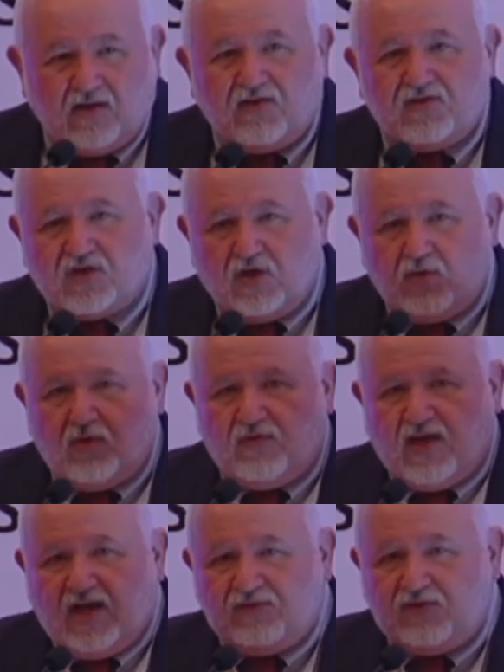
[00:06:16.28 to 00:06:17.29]
So we
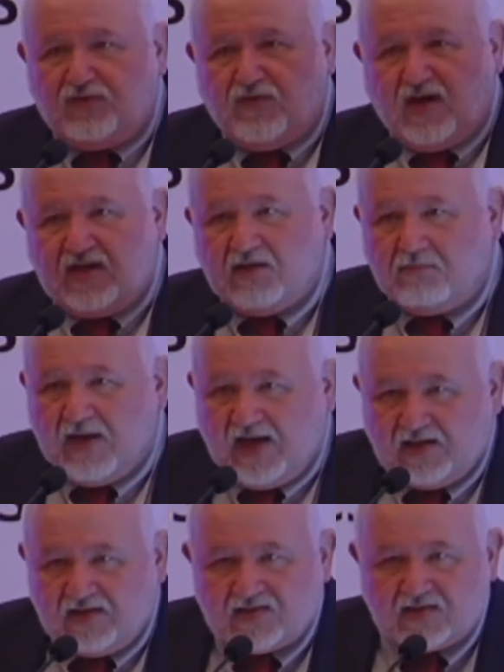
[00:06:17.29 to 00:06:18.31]
have to find a
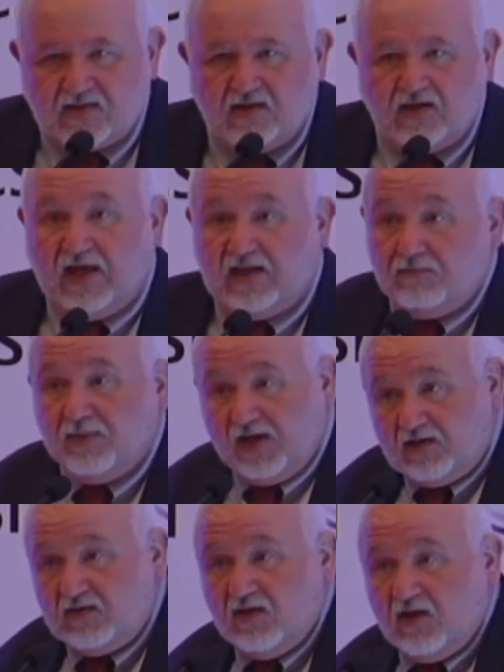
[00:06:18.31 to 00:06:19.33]
balance.
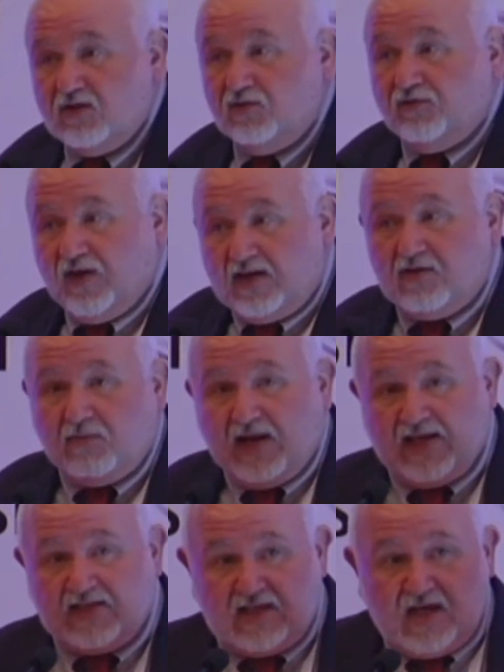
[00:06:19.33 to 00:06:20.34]
But to find a
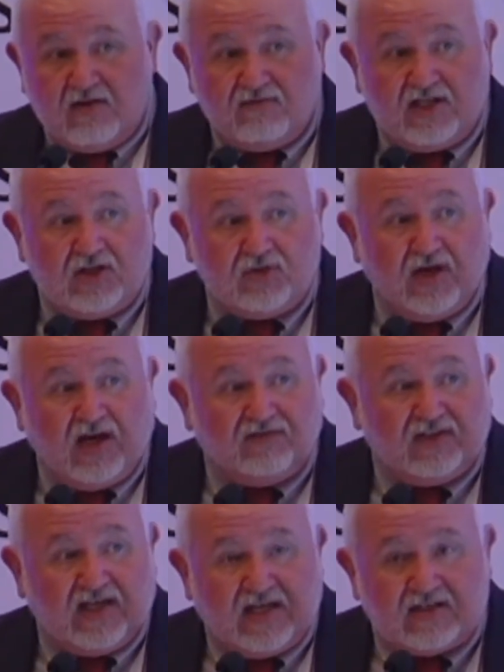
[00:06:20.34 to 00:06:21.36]
balance, we need to
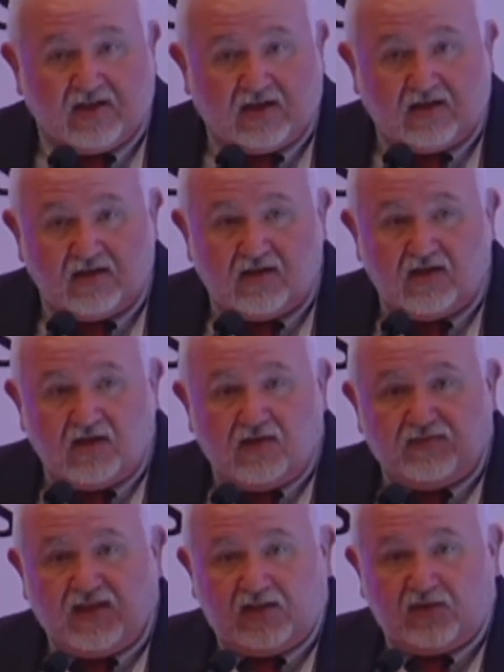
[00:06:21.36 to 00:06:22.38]
have data
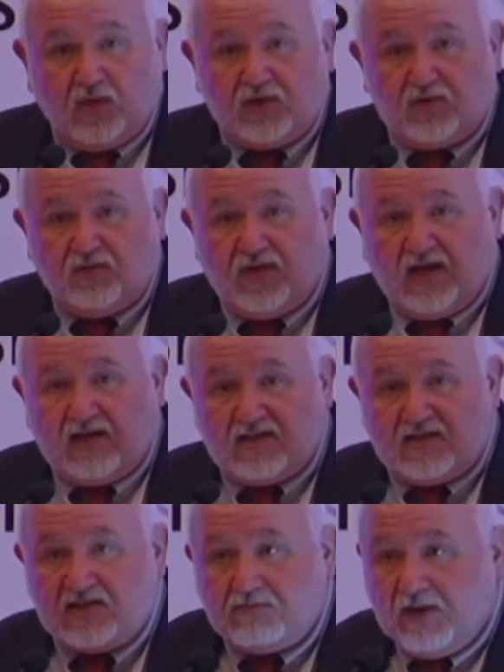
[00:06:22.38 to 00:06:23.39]
that what do we
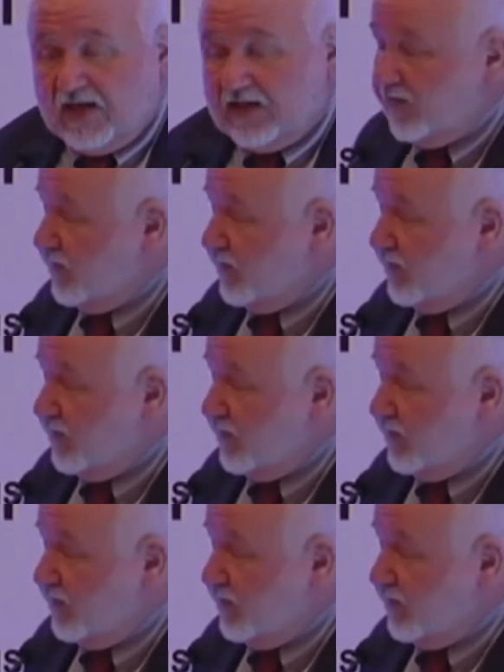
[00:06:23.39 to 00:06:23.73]
anticipate